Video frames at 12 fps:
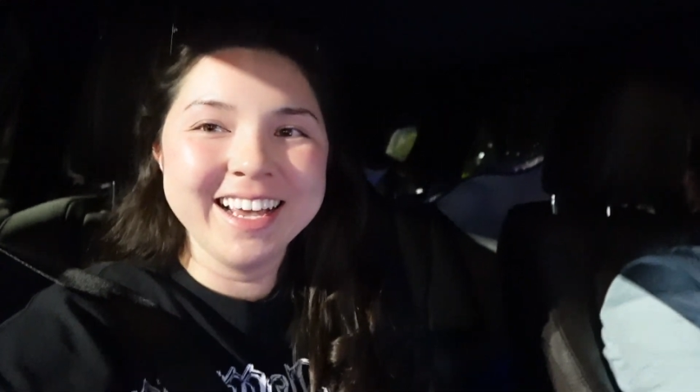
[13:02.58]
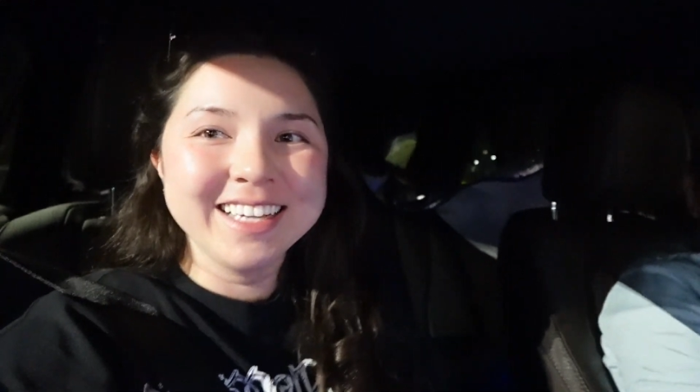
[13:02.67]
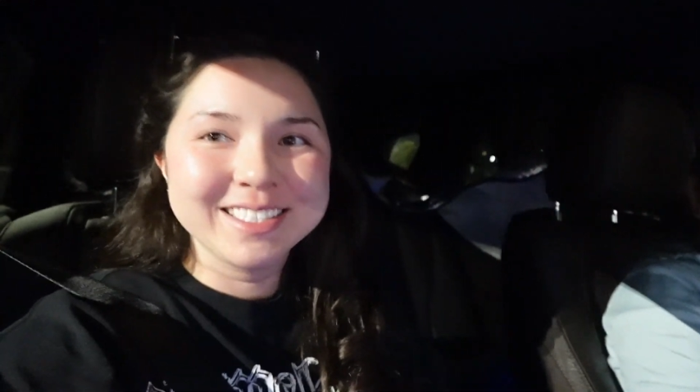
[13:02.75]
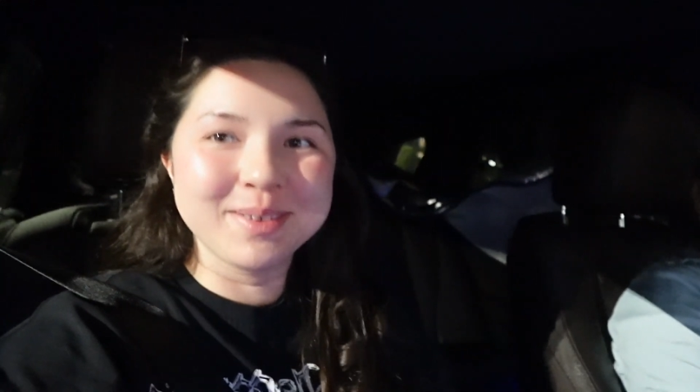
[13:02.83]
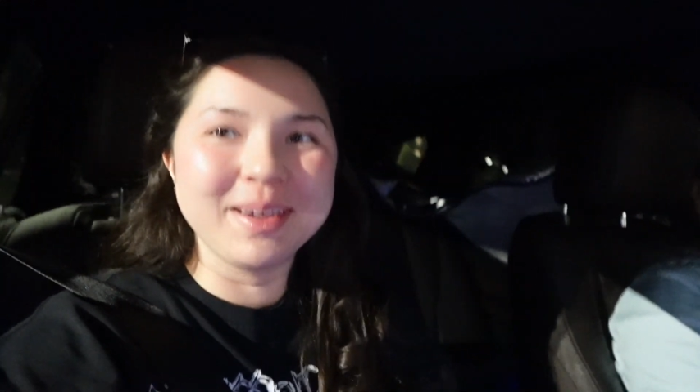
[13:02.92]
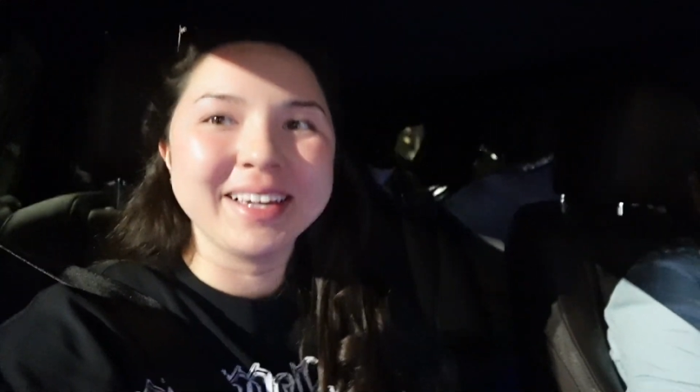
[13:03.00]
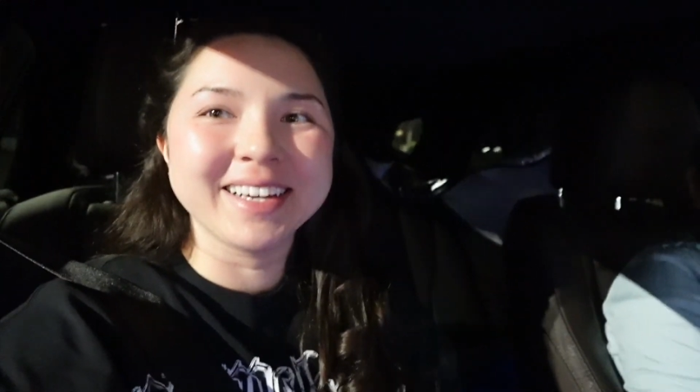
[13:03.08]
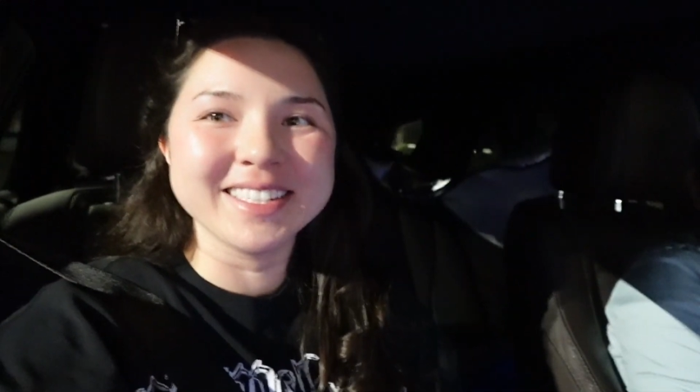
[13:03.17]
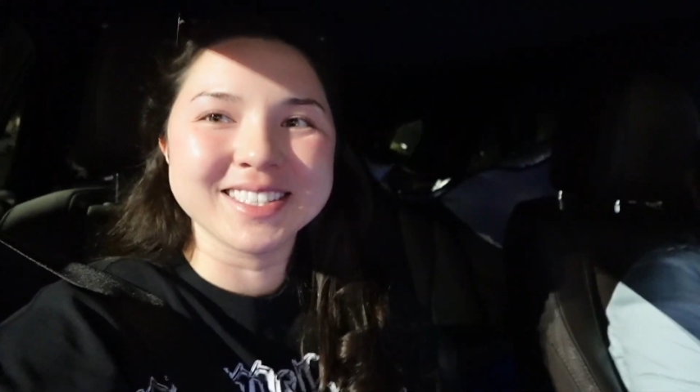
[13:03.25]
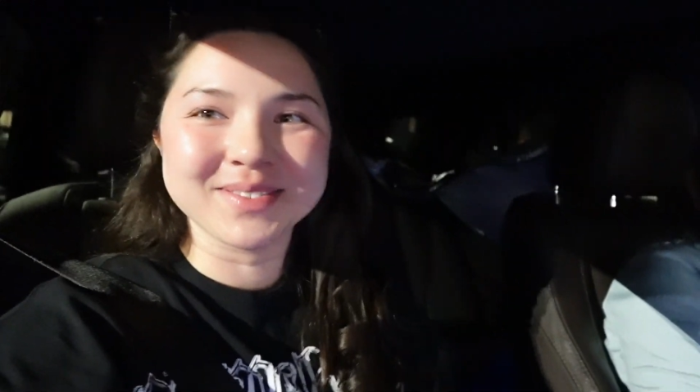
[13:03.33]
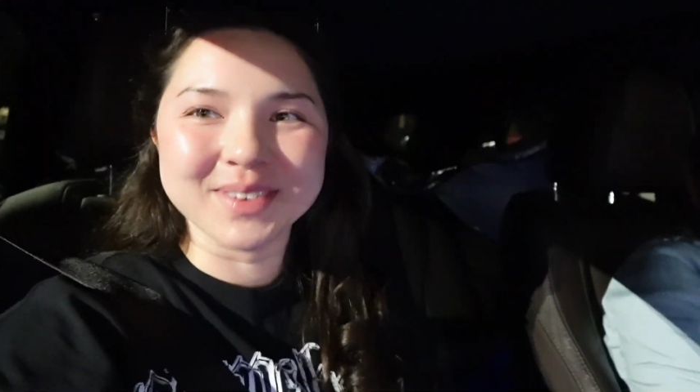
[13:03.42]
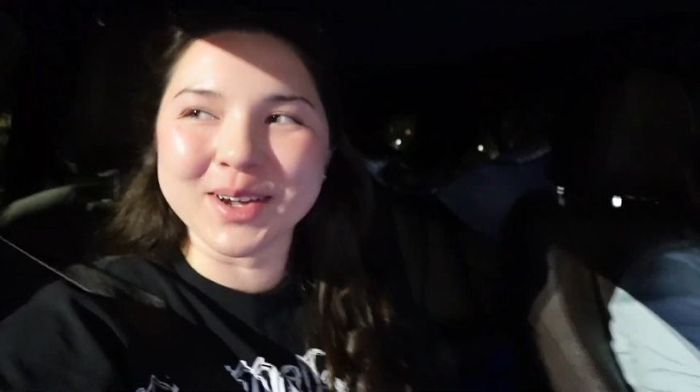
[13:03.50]
to make
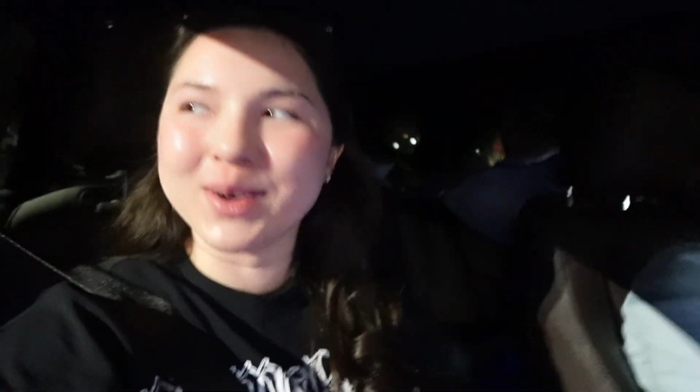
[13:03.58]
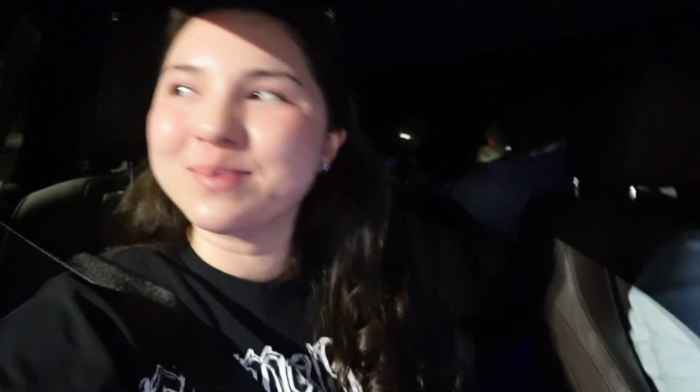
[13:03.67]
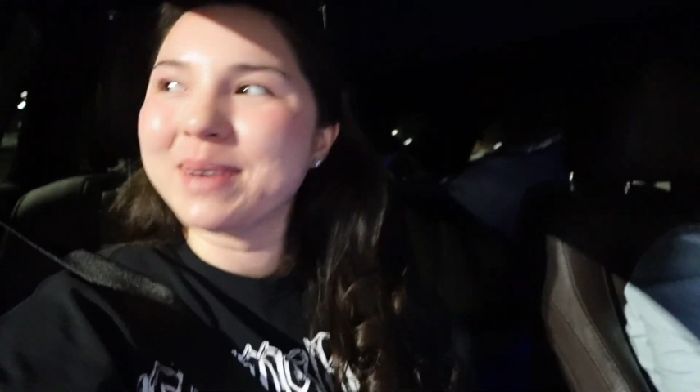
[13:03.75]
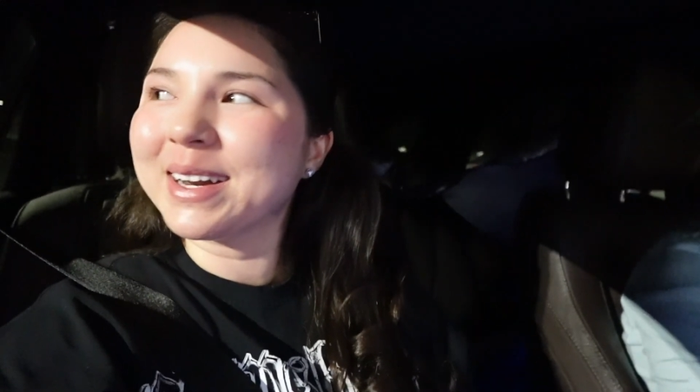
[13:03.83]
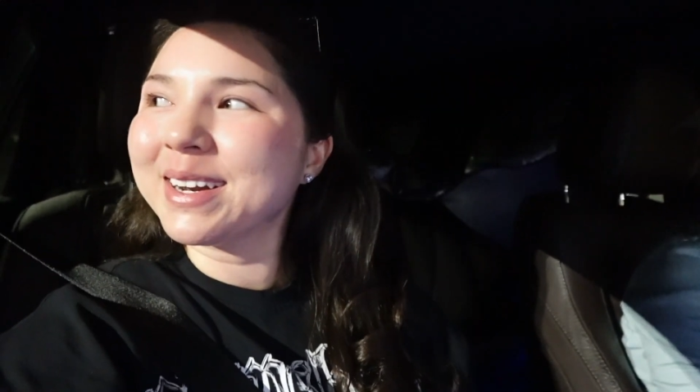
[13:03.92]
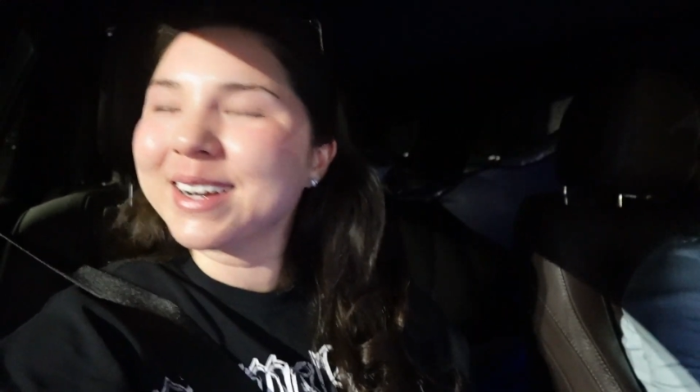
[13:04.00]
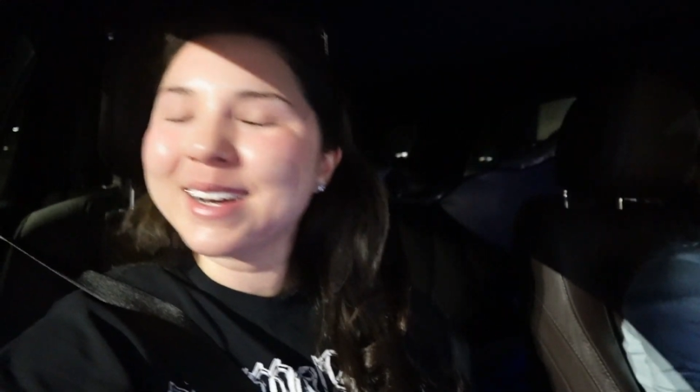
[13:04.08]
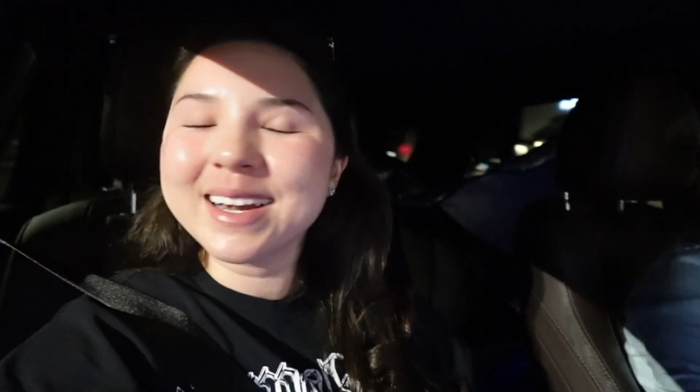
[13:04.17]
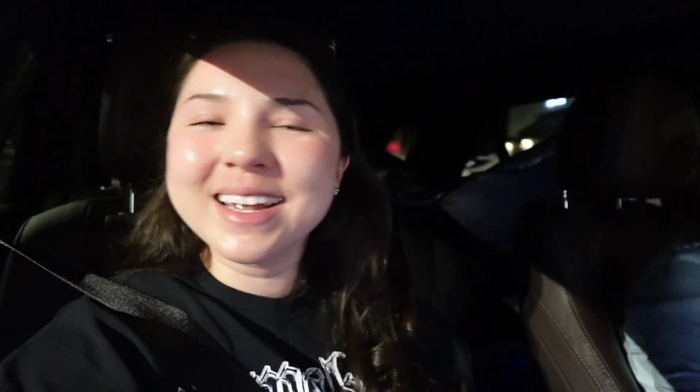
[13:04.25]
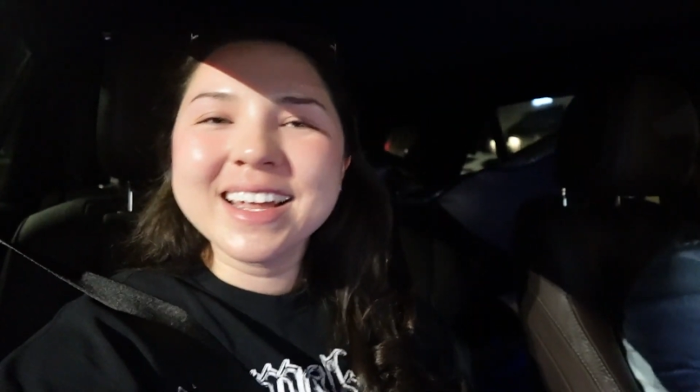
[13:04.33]
us feel better.